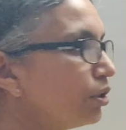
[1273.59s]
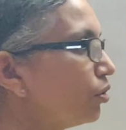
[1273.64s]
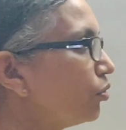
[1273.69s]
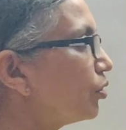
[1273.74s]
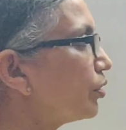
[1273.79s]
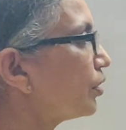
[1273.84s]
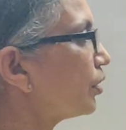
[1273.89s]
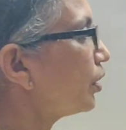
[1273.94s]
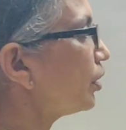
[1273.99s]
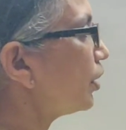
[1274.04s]

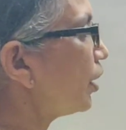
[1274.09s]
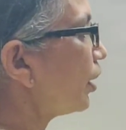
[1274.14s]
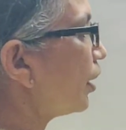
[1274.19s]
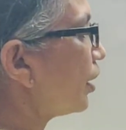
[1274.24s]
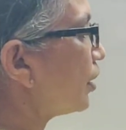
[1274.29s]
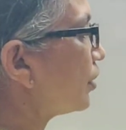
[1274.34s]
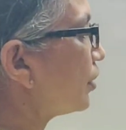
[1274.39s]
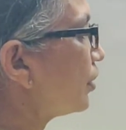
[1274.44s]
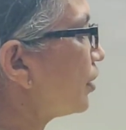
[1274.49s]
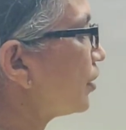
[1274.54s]
You will see that
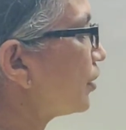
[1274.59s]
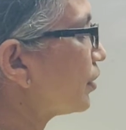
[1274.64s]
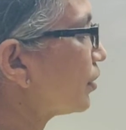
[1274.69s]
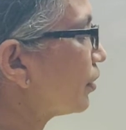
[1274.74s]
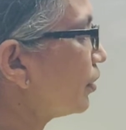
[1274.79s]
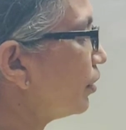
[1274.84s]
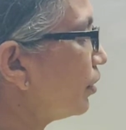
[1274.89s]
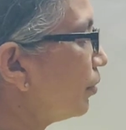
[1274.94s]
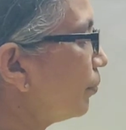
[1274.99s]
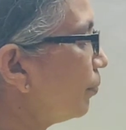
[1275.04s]
as
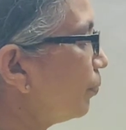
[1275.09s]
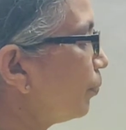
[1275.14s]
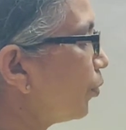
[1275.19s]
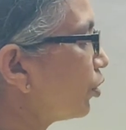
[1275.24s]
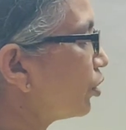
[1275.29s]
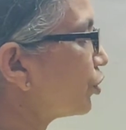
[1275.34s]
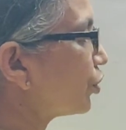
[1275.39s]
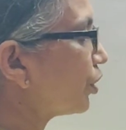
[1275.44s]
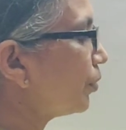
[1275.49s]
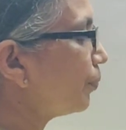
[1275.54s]
this
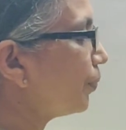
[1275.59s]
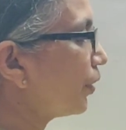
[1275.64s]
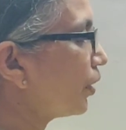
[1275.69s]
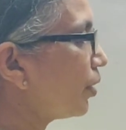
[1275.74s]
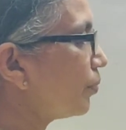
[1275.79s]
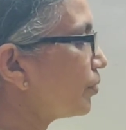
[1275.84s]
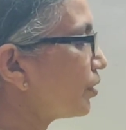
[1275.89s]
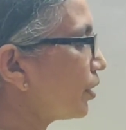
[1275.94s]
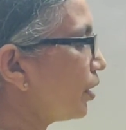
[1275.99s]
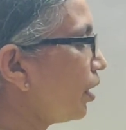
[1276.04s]
potential
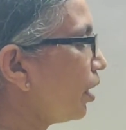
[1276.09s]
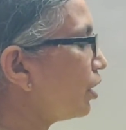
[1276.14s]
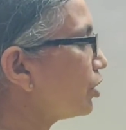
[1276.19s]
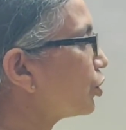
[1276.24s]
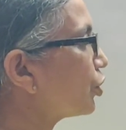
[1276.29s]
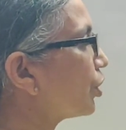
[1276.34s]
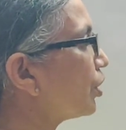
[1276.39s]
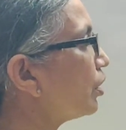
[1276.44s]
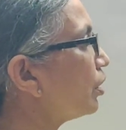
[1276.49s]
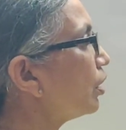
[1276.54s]
becomes
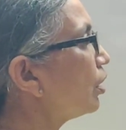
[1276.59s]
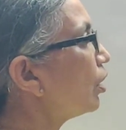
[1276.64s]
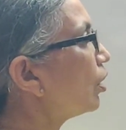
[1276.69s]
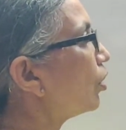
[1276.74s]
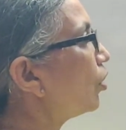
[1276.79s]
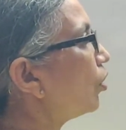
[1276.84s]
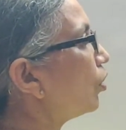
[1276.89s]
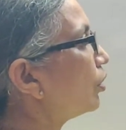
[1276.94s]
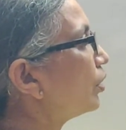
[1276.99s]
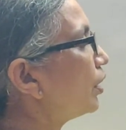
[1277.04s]
larger
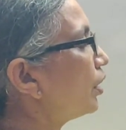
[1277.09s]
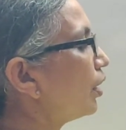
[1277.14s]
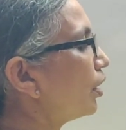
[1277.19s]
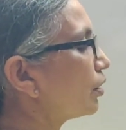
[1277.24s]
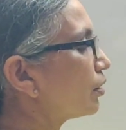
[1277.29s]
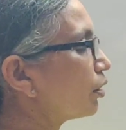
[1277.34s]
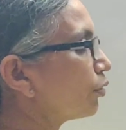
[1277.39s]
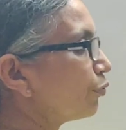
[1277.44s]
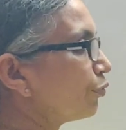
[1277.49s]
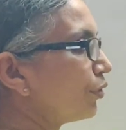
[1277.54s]
or the
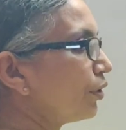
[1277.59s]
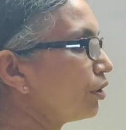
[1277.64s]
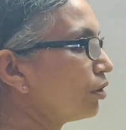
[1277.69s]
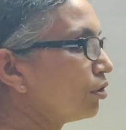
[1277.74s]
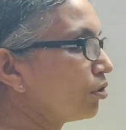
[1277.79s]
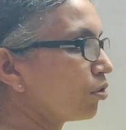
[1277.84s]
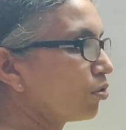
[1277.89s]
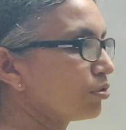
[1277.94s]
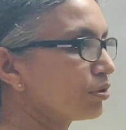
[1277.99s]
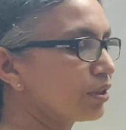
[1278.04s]
electric
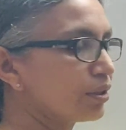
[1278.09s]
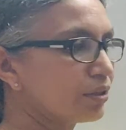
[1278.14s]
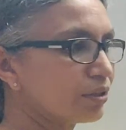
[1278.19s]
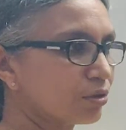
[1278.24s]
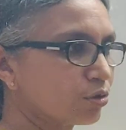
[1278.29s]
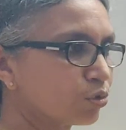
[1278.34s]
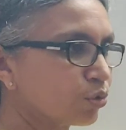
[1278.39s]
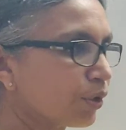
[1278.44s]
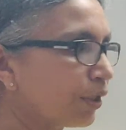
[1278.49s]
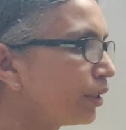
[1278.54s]
field grows in
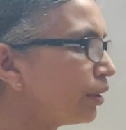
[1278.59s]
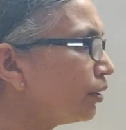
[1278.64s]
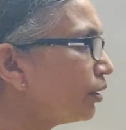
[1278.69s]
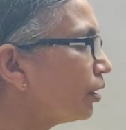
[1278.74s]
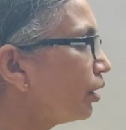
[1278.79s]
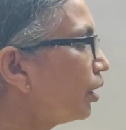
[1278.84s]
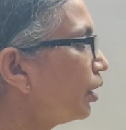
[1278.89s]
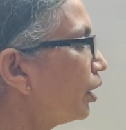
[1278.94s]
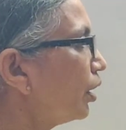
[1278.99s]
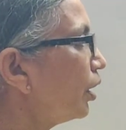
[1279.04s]

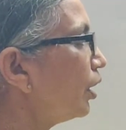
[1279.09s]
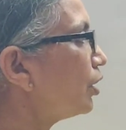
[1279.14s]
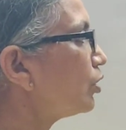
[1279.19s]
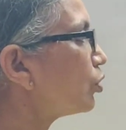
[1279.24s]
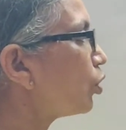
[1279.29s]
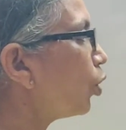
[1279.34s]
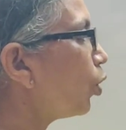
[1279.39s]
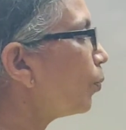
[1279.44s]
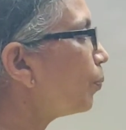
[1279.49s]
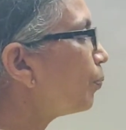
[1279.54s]
strength,
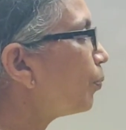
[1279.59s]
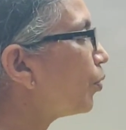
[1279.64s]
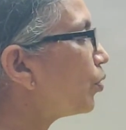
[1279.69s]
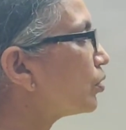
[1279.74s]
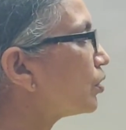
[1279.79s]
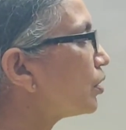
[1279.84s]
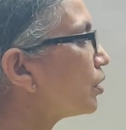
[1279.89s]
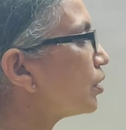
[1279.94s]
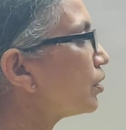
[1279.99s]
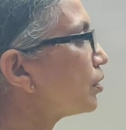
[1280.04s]
it
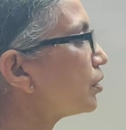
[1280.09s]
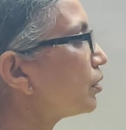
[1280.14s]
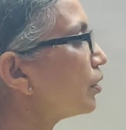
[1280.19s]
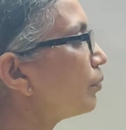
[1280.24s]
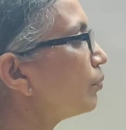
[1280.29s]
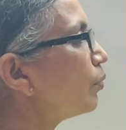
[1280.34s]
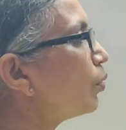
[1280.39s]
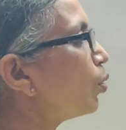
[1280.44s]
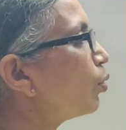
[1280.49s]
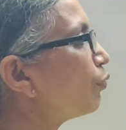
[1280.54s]
opposes
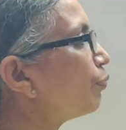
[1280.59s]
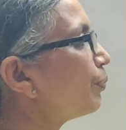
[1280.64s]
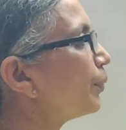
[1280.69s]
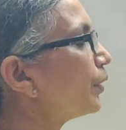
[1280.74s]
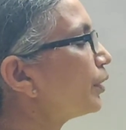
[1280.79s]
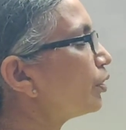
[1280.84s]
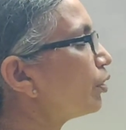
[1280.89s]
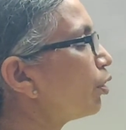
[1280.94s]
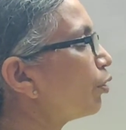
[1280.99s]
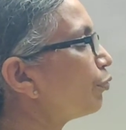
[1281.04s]
the
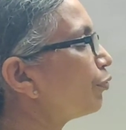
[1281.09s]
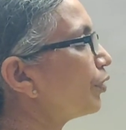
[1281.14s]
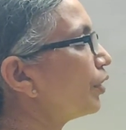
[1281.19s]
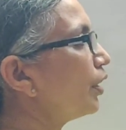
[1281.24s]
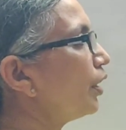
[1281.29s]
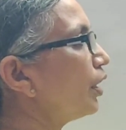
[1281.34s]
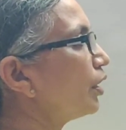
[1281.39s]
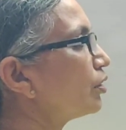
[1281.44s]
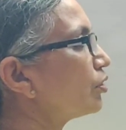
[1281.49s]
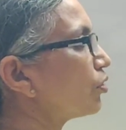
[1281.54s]
movement of
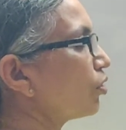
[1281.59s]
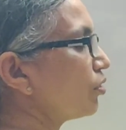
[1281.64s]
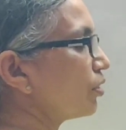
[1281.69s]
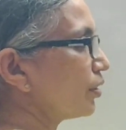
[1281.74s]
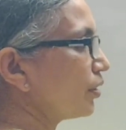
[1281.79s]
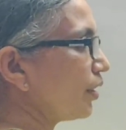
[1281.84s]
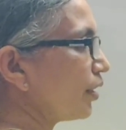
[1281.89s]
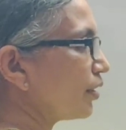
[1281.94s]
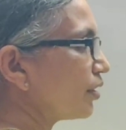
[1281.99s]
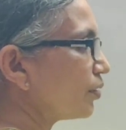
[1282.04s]

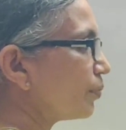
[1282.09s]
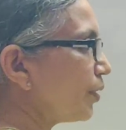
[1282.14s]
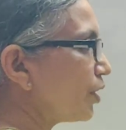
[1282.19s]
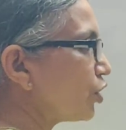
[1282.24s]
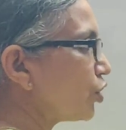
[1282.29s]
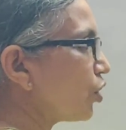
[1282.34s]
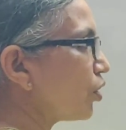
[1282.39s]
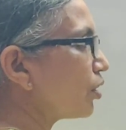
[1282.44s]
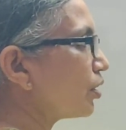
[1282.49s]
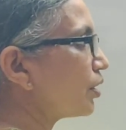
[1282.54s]
electrons, that is
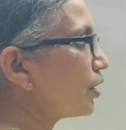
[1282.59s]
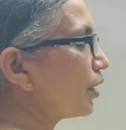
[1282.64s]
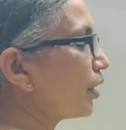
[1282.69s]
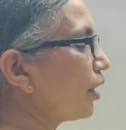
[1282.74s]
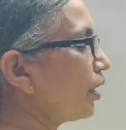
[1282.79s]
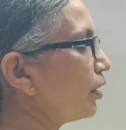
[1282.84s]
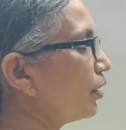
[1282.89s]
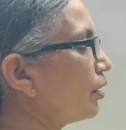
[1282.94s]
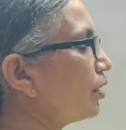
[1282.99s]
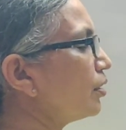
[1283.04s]
majority
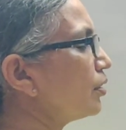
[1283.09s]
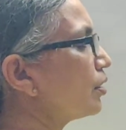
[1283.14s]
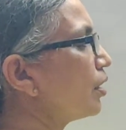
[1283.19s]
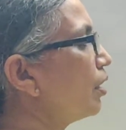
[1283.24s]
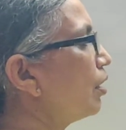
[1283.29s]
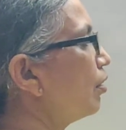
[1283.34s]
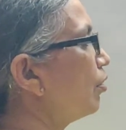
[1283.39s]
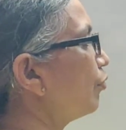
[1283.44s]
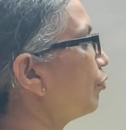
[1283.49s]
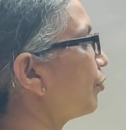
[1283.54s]
carriers,
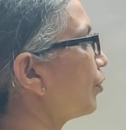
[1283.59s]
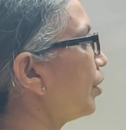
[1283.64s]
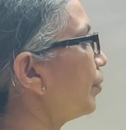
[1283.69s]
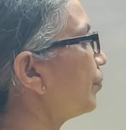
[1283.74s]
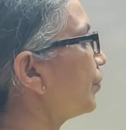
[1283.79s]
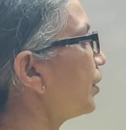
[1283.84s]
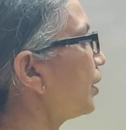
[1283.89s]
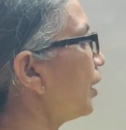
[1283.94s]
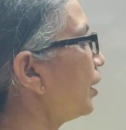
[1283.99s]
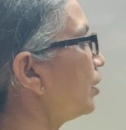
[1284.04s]

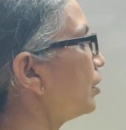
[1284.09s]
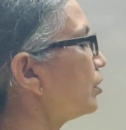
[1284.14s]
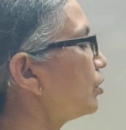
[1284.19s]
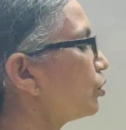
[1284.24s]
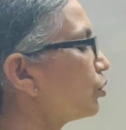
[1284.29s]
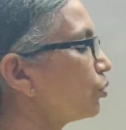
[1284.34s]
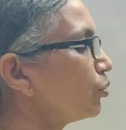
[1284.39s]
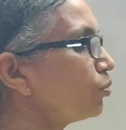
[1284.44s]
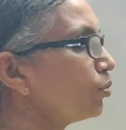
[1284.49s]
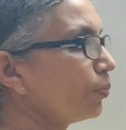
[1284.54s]
from the
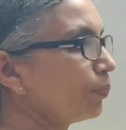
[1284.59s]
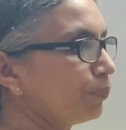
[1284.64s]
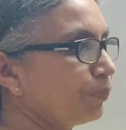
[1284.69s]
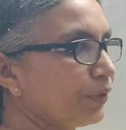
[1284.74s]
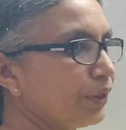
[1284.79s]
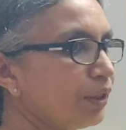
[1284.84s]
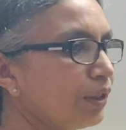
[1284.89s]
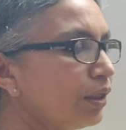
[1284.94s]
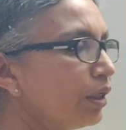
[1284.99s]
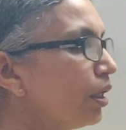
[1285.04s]
N to
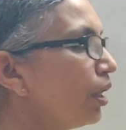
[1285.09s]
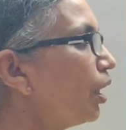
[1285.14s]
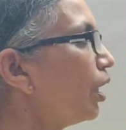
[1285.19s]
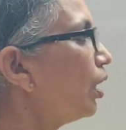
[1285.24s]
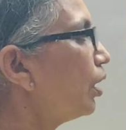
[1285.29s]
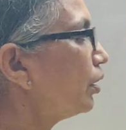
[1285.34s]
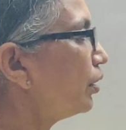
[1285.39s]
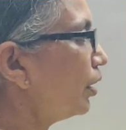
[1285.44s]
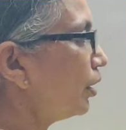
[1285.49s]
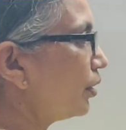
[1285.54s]
P,
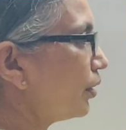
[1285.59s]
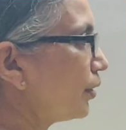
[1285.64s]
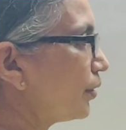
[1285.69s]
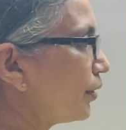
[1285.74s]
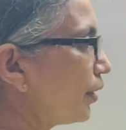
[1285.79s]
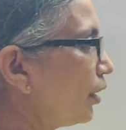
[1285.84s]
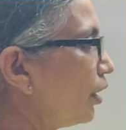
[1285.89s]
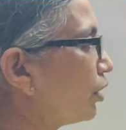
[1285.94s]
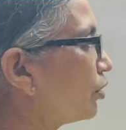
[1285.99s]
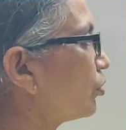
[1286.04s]
that
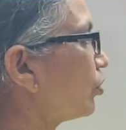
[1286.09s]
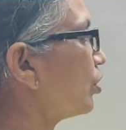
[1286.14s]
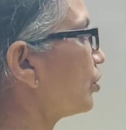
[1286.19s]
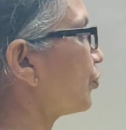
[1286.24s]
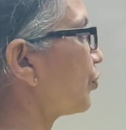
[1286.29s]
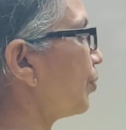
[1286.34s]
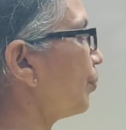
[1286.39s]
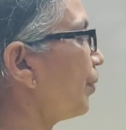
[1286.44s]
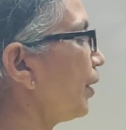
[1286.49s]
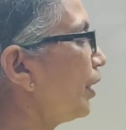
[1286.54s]
is
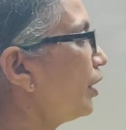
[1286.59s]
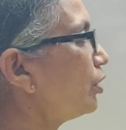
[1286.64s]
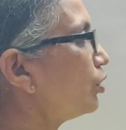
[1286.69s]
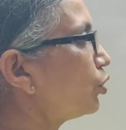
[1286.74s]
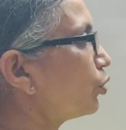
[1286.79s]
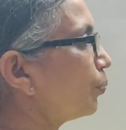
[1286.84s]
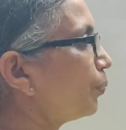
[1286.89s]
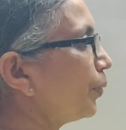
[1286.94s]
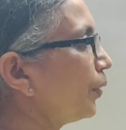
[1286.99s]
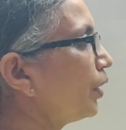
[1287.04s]
electrons from
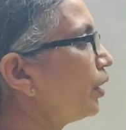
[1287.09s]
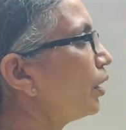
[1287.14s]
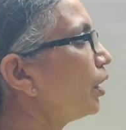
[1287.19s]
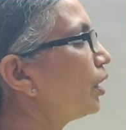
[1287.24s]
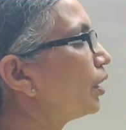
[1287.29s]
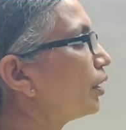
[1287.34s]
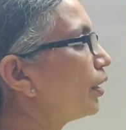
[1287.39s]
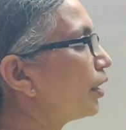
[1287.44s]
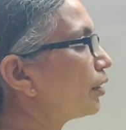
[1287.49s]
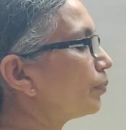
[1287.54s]
N to P.
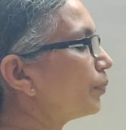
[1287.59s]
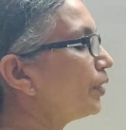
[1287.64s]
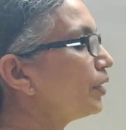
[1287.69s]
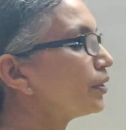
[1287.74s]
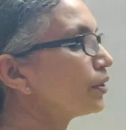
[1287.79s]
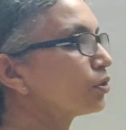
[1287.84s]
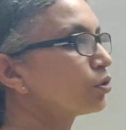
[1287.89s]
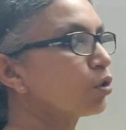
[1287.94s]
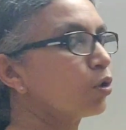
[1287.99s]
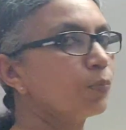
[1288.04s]
That
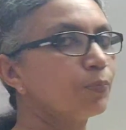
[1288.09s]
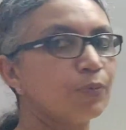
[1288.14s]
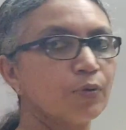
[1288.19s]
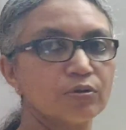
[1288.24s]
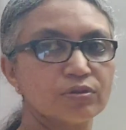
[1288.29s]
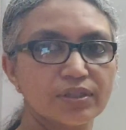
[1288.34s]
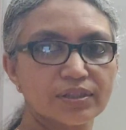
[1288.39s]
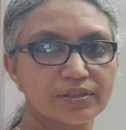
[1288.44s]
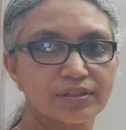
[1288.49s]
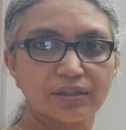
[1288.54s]
means it
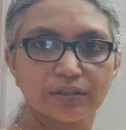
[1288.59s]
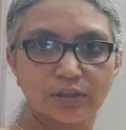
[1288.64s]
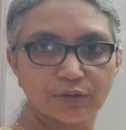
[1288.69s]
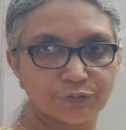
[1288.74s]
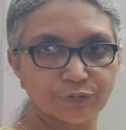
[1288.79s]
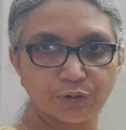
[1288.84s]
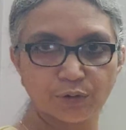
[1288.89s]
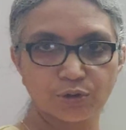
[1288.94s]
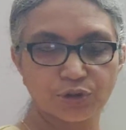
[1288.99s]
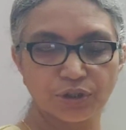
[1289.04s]
opposes the
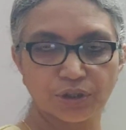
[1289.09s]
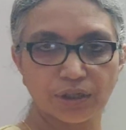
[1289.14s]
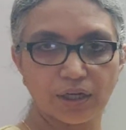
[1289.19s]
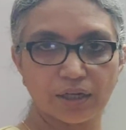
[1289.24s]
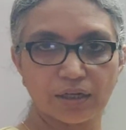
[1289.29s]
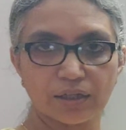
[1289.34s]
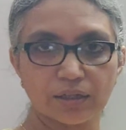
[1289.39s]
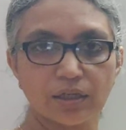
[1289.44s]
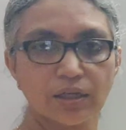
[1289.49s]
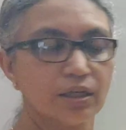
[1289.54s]
diffusion
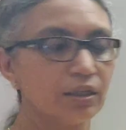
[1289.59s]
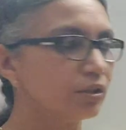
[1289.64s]
current.